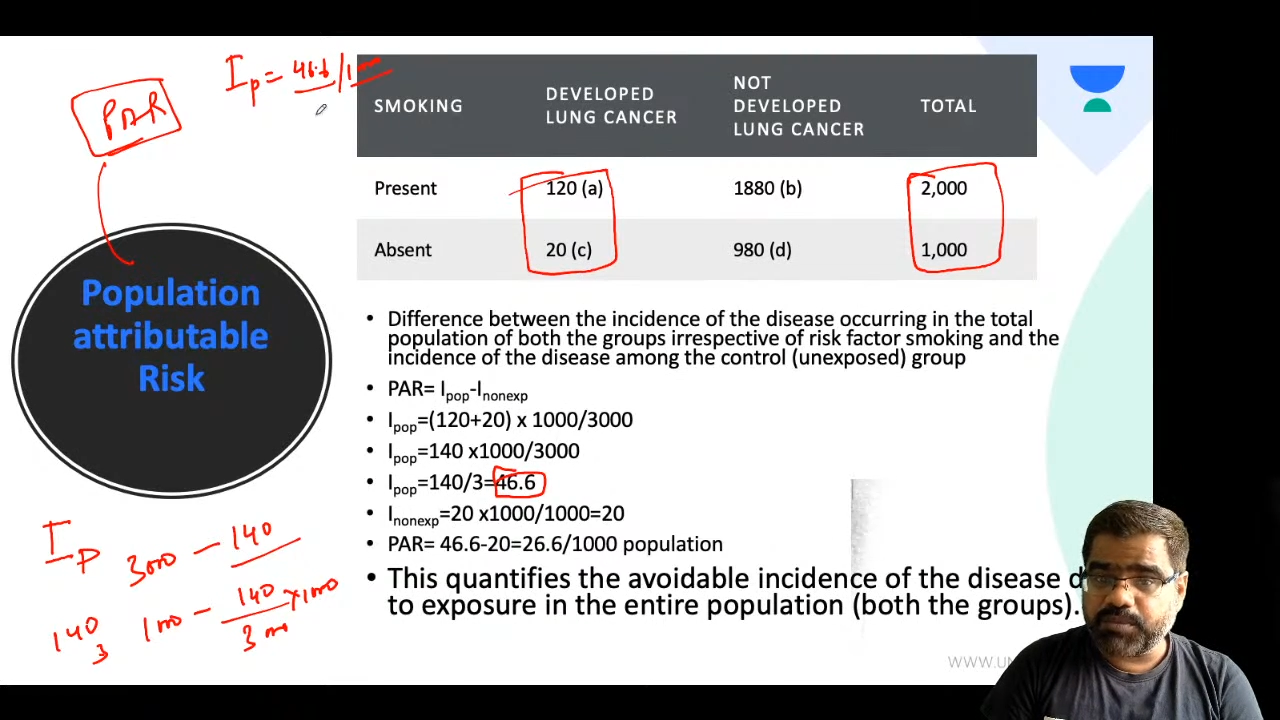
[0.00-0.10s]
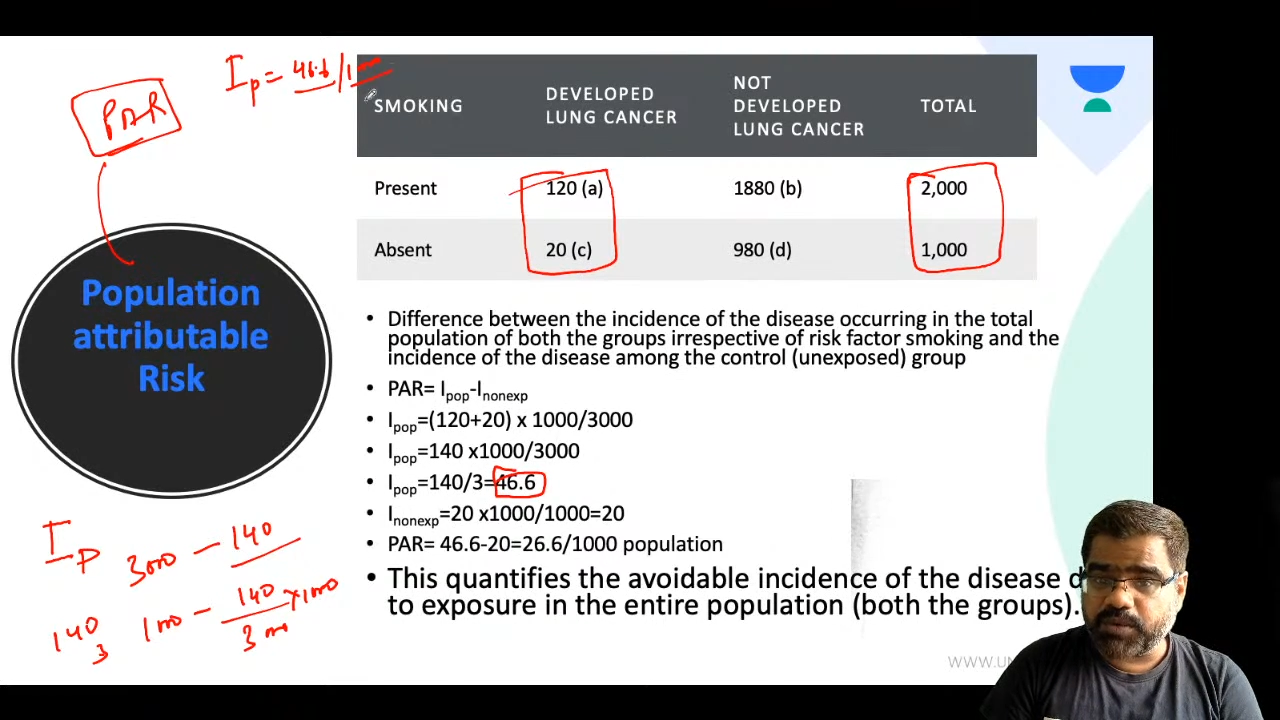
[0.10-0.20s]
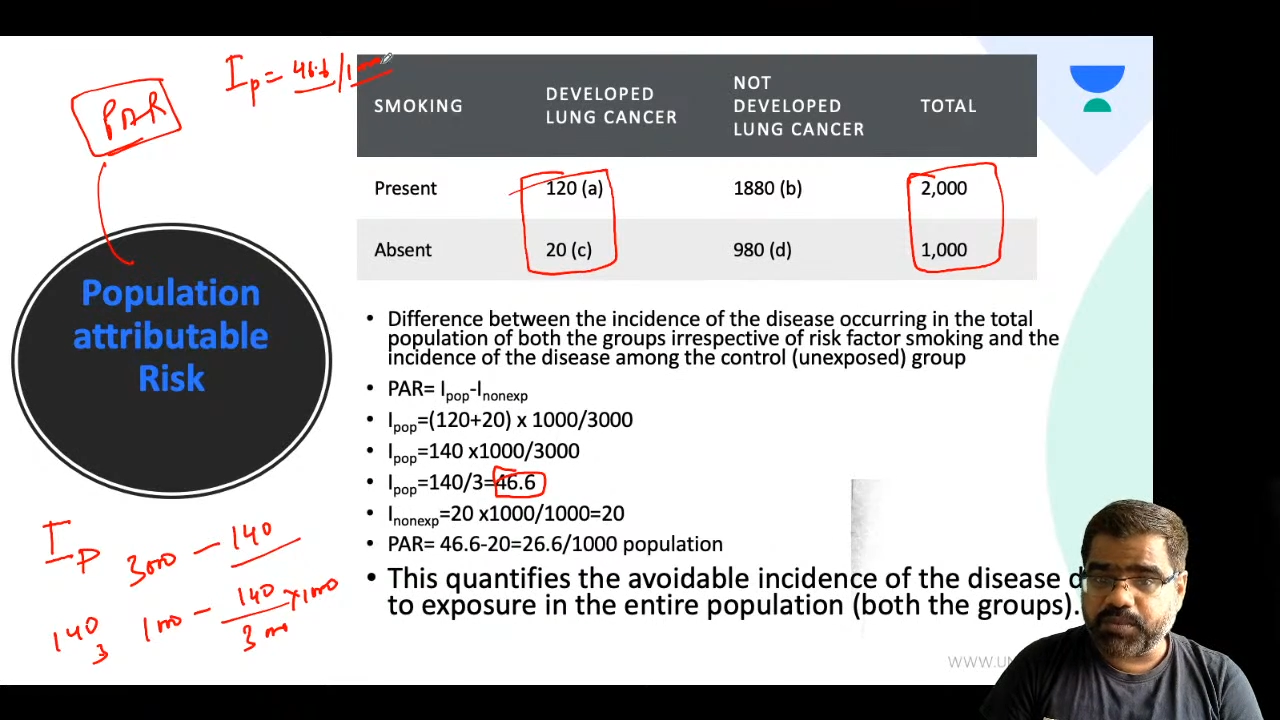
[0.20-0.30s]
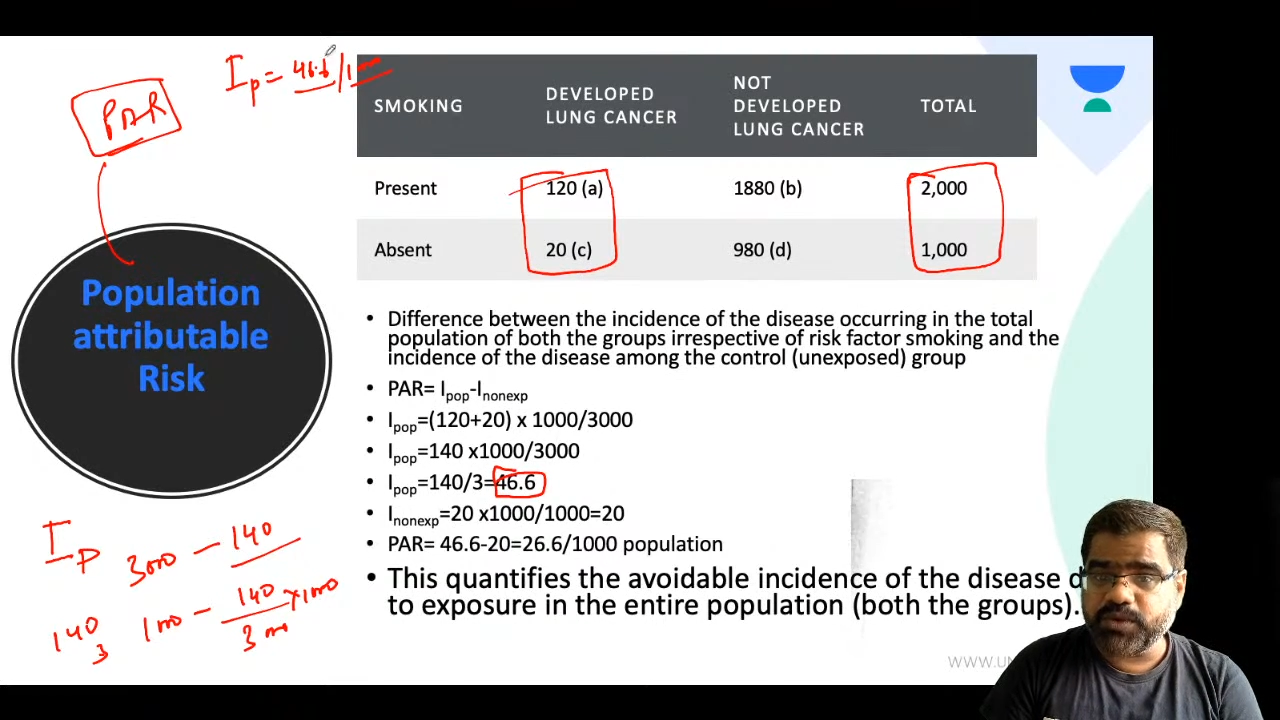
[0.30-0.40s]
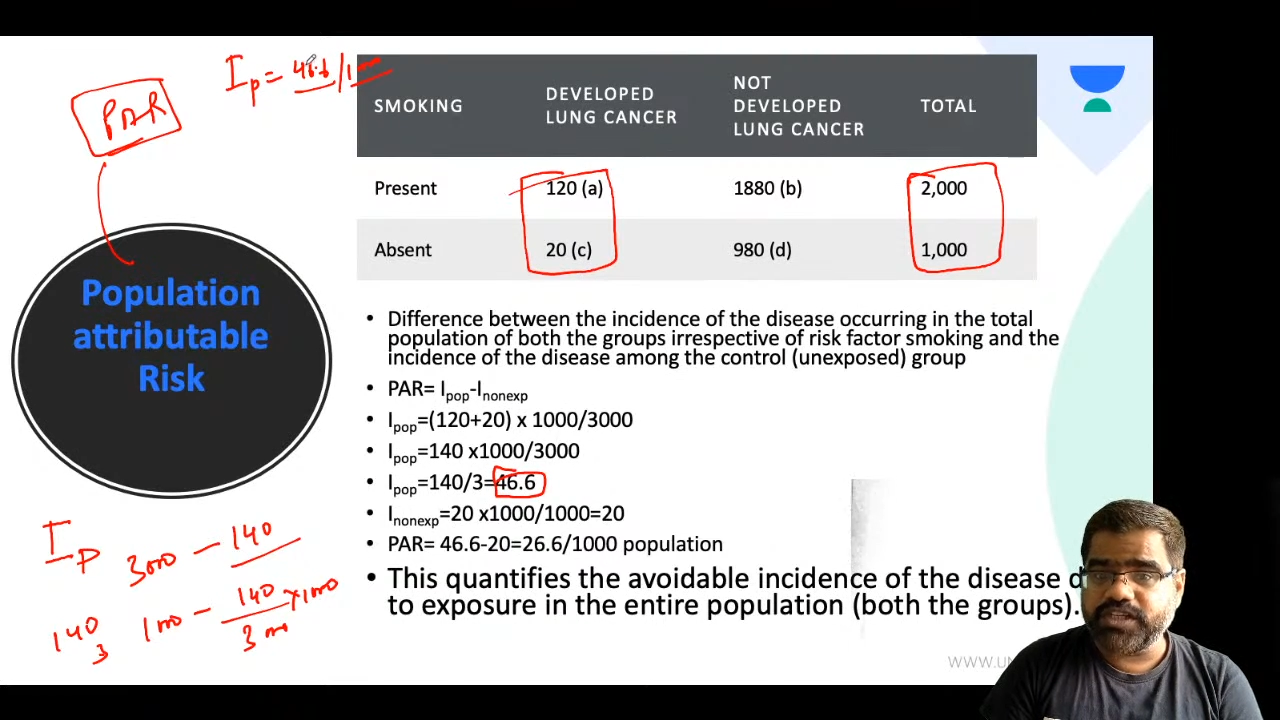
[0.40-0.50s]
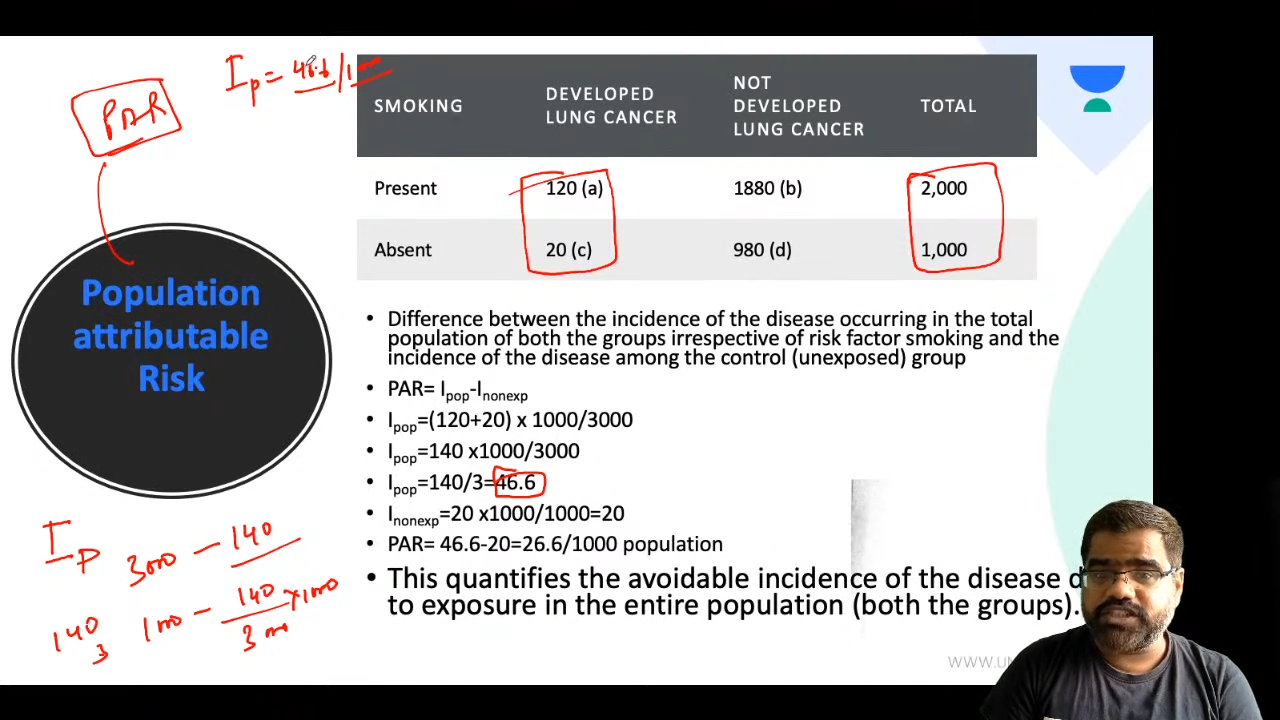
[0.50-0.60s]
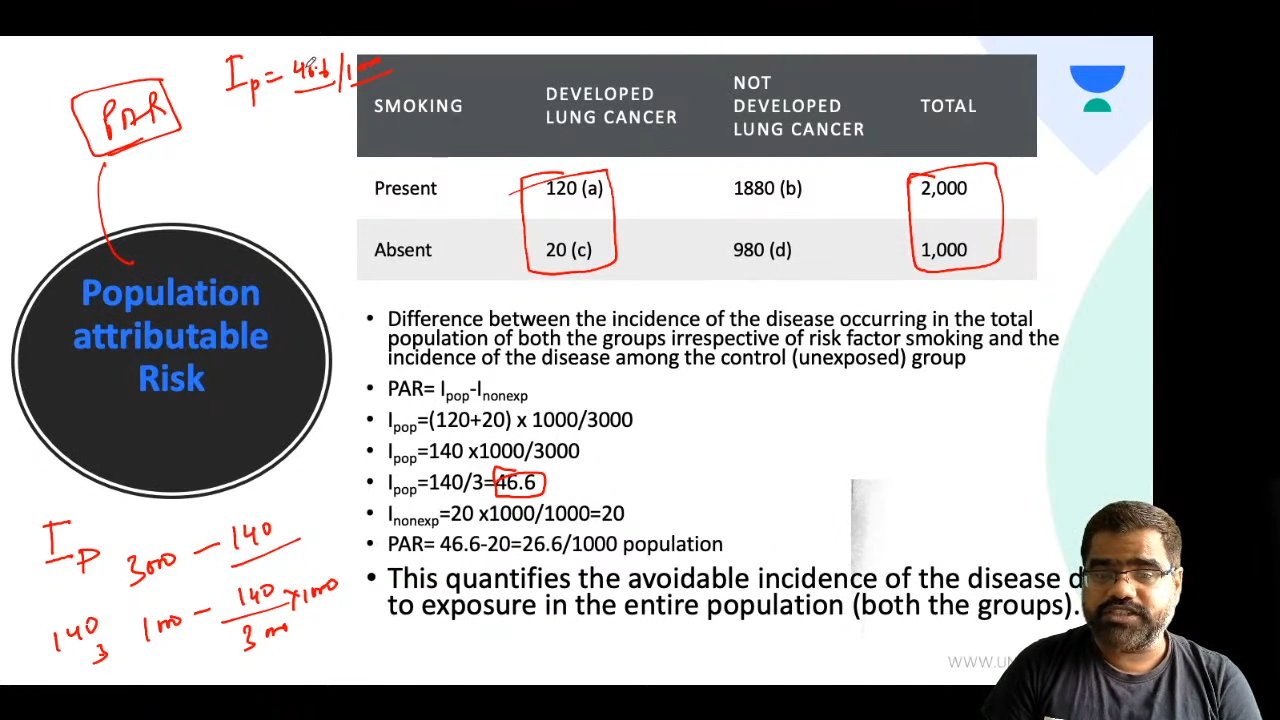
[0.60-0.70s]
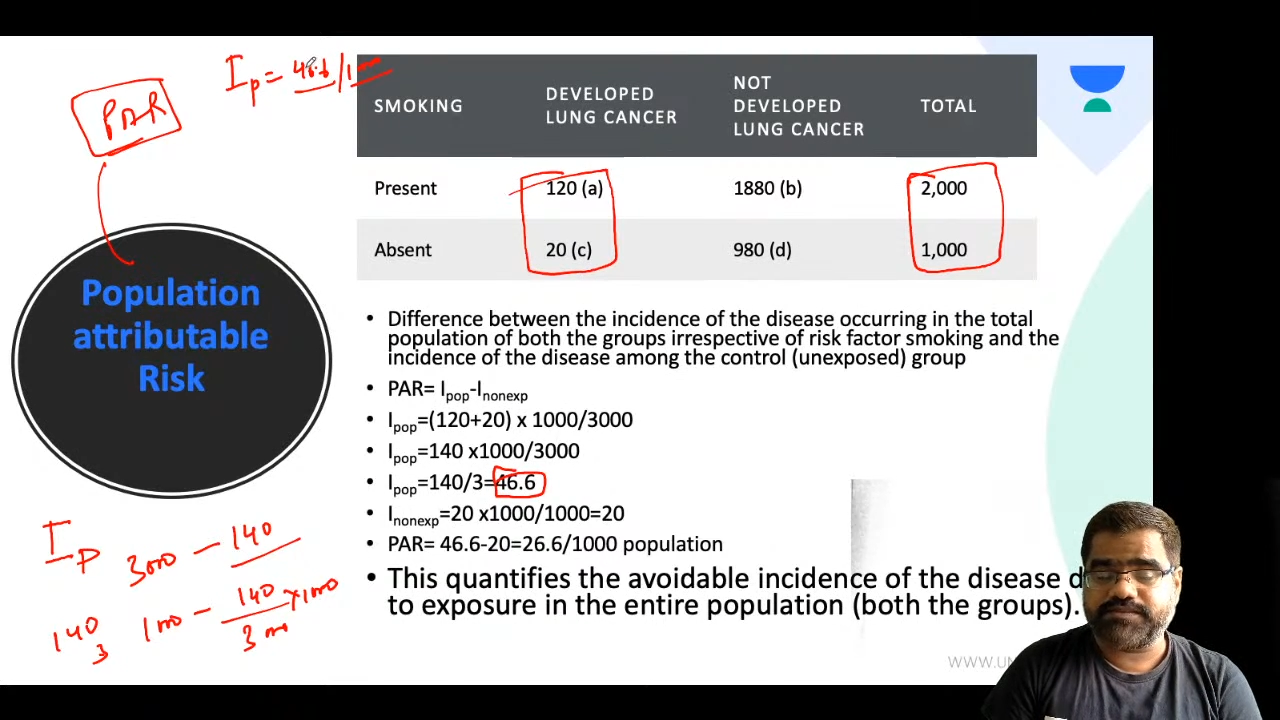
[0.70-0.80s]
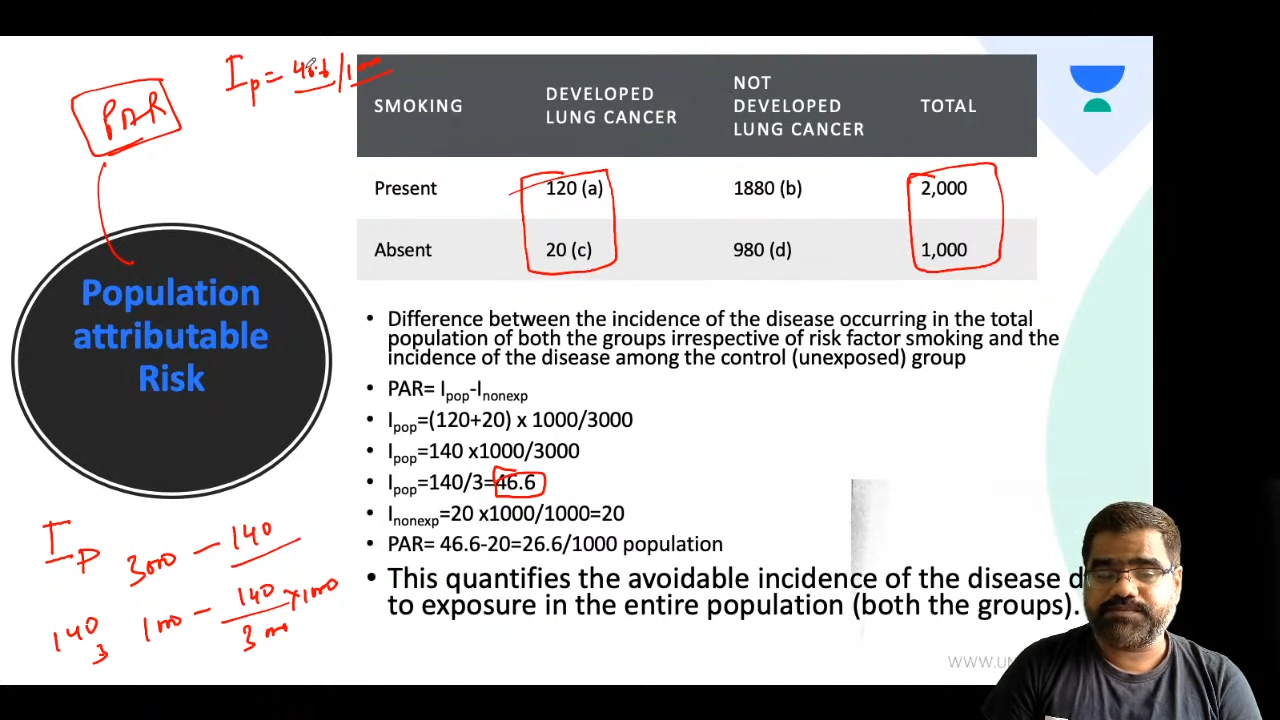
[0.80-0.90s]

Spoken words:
population.